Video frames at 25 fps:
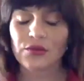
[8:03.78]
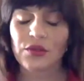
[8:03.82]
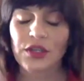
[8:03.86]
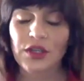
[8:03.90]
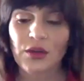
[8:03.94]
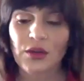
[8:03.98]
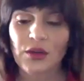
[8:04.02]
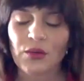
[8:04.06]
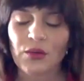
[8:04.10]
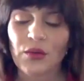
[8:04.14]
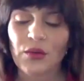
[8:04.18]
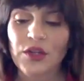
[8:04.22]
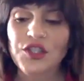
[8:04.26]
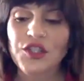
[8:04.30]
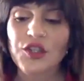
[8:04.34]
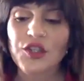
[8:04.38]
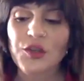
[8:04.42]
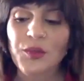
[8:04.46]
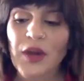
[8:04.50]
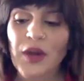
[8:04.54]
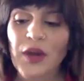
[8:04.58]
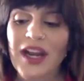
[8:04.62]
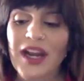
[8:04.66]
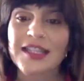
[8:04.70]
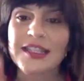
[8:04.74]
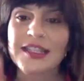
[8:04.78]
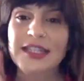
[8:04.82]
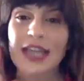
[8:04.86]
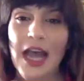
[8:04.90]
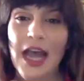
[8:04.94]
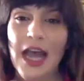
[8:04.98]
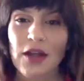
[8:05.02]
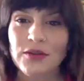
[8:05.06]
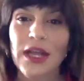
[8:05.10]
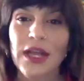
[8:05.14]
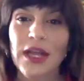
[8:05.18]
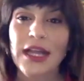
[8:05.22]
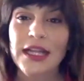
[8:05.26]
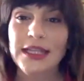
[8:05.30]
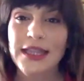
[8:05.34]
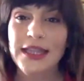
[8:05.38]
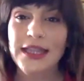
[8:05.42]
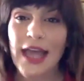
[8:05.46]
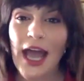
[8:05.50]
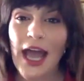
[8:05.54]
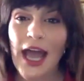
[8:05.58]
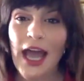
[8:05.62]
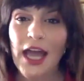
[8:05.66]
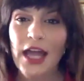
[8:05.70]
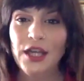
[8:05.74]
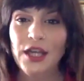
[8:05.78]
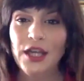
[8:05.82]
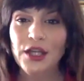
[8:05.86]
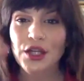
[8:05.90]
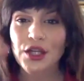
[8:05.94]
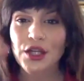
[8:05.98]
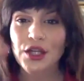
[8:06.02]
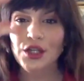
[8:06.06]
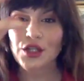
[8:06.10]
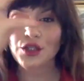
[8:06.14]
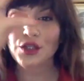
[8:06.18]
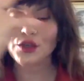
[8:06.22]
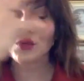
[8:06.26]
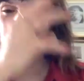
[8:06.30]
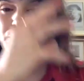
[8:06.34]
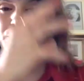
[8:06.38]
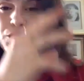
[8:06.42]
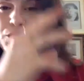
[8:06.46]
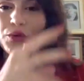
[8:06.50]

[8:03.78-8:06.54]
once you break it down like that, you